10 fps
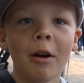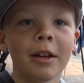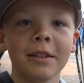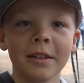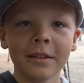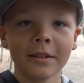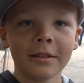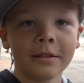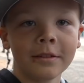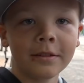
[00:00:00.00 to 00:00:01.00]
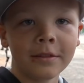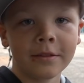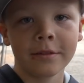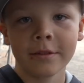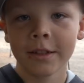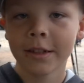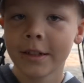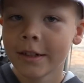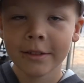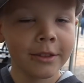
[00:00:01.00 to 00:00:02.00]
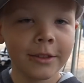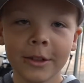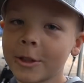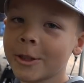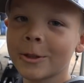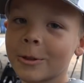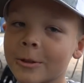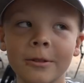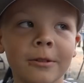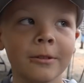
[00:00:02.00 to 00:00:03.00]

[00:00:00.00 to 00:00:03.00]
I didn't. Did not Today's Granger.